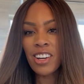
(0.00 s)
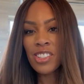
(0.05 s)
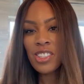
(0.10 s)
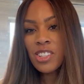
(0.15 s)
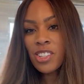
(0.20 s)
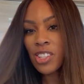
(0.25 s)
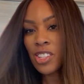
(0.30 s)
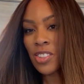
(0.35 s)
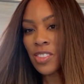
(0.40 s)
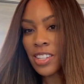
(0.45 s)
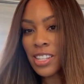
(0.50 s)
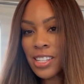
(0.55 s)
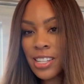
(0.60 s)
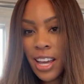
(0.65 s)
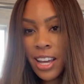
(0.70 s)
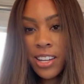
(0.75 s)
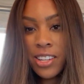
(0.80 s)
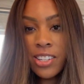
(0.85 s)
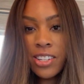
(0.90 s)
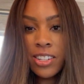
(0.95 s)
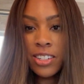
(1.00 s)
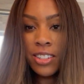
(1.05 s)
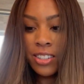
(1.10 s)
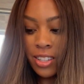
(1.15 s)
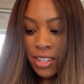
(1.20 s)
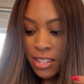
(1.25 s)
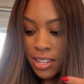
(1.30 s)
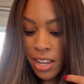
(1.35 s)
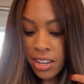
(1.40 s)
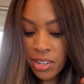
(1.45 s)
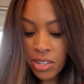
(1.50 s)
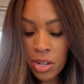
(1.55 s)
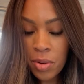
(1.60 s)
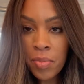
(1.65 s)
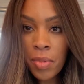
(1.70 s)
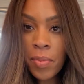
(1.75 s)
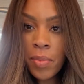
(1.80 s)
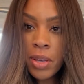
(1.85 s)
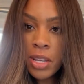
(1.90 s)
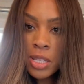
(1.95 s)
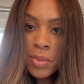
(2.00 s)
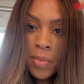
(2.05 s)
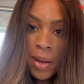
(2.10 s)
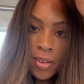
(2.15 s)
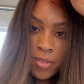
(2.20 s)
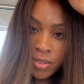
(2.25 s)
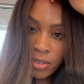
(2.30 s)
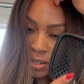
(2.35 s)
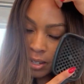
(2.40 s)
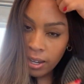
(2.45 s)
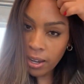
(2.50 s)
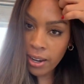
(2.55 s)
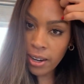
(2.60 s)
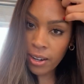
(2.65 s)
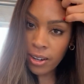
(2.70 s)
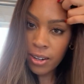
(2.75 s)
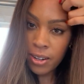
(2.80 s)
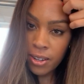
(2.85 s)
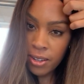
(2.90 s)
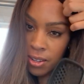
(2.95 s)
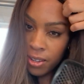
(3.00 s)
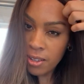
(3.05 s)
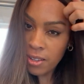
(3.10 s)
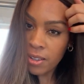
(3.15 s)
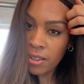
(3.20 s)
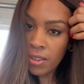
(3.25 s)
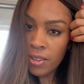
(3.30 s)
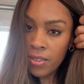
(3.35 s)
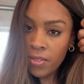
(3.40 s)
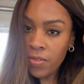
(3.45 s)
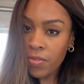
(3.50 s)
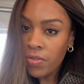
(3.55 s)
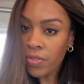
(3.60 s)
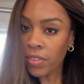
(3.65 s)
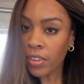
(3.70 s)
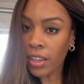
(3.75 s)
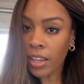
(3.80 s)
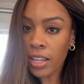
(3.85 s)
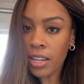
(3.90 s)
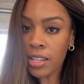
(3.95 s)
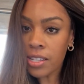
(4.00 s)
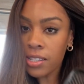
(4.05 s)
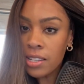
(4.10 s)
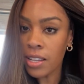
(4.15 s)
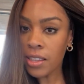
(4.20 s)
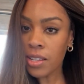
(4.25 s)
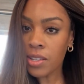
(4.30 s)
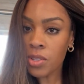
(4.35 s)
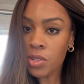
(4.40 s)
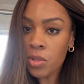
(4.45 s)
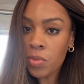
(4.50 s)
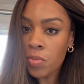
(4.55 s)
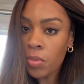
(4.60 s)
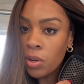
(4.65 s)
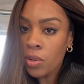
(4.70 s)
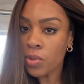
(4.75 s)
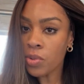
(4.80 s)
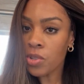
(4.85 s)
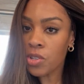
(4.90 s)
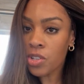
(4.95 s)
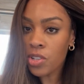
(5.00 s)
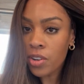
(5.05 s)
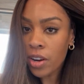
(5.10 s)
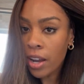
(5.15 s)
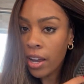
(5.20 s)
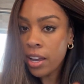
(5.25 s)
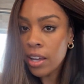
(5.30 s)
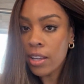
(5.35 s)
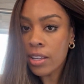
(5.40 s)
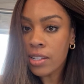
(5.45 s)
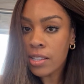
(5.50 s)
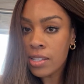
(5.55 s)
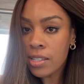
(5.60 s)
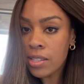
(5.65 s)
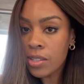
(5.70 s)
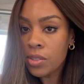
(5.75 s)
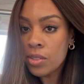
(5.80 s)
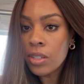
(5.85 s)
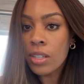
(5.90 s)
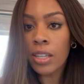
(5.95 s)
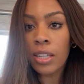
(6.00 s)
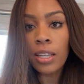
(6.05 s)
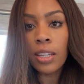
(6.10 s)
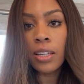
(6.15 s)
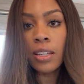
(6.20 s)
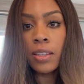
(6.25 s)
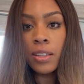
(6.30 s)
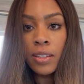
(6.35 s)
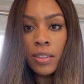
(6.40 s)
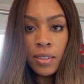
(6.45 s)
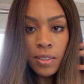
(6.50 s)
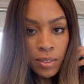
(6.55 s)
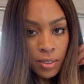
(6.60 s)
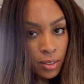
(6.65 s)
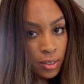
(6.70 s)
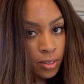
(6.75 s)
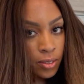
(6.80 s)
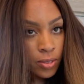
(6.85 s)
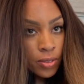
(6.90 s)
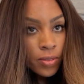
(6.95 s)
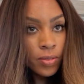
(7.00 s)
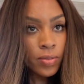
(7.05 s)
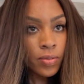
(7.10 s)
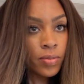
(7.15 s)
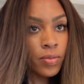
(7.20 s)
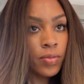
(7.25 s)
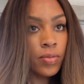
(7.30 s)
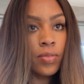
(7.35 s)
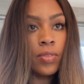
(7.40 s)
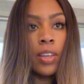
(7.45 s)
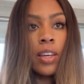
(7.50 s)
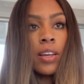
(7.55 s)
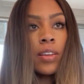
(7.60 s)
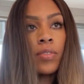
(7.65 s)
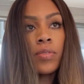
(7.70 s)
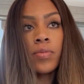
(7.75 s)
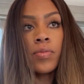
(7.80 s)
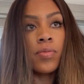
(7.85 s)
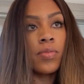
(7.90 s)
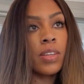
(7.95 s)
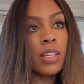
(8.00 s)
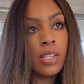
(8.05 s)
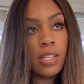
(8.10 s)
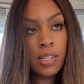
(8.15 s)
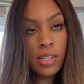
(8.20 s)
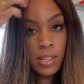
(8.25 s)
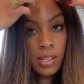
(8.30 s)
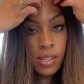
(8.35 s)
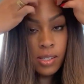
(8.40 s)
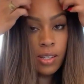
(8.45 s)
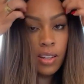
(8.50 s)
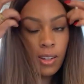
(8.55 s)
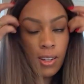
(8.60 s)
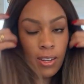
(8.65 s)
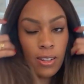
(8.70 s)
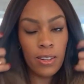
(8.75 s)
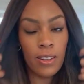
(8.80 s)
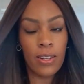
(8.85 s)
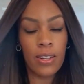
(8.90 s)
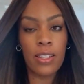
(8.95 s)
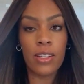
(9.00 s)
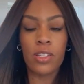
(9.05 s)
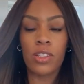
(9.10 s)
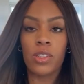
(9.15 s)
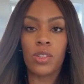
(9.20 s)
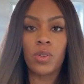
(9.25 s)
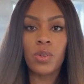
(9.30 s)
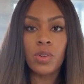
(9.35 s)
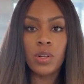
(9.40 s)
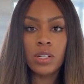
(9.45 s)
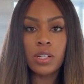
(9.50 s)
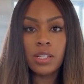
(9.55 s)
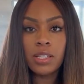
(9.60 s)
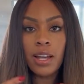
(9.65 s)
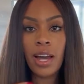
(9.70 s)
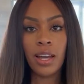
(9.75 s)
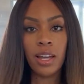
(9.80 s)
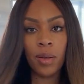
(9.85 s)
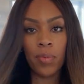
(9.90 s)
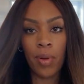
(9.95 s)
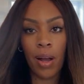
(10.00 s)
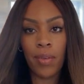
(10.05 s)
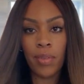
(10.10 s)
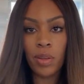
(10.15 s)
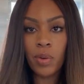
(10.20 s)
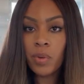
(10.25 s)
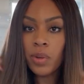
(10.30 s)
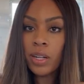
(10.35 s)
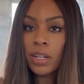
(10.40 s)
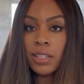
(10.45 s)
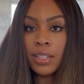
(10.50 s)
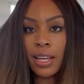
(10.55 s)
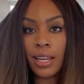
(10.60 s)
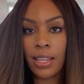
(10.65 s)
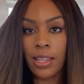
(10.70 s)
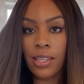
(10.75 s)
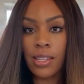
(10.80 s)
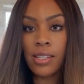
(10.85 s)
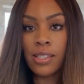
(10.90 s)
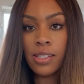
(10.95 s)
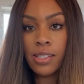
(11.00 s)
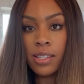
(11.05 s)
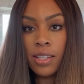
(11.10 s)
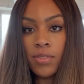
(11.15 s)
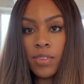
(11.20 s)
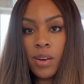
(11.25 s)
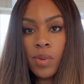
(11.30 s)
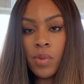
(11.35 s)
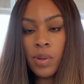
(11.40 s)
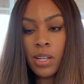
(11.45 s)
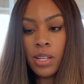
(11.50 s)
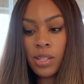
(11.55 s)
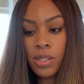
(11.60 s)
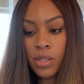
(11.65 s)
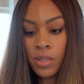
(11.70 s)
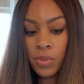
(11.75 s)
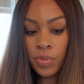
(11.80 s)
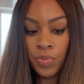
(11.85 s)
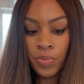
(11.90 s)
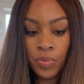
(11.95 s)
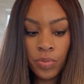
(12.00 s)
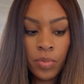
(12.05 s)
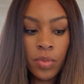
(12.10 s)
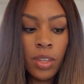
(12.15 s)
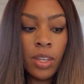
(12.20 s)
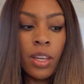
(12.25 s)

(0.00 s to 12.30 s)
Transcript: then also too, the texture mimics my real hair, and it's nothing too bone straight and silky. Yeah, it's just stunning and it's just gorgeous. I could probably wear it like this if I wanted to.